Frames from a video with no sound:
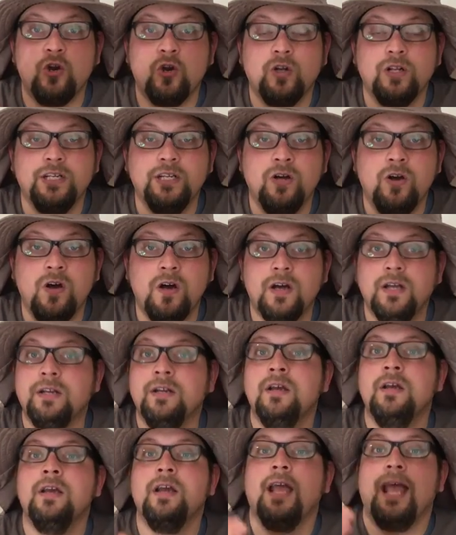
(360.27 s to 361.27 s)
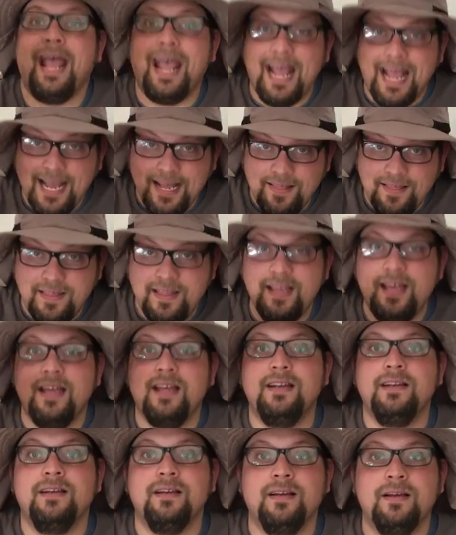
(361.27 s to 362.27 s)
early on and
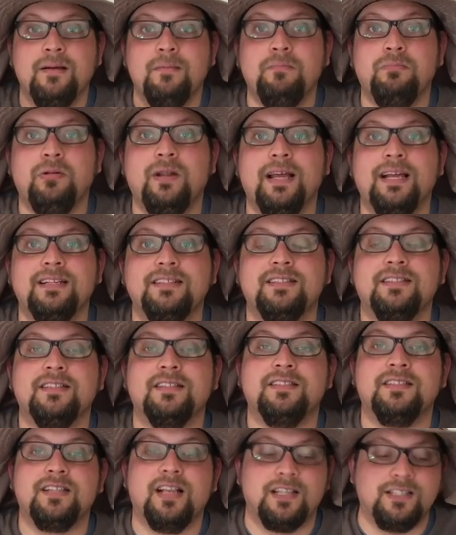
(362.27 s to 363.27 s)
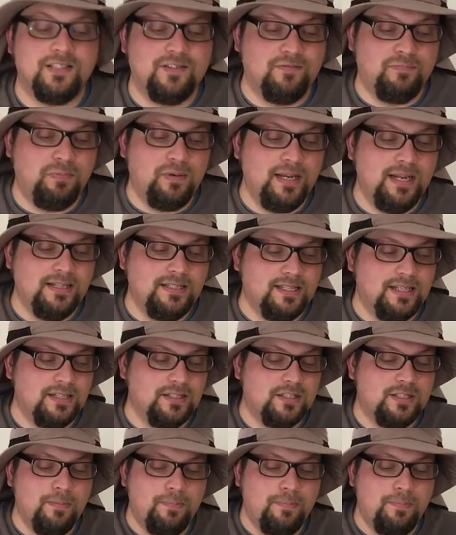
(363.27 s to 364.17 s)
then plant successive plantings,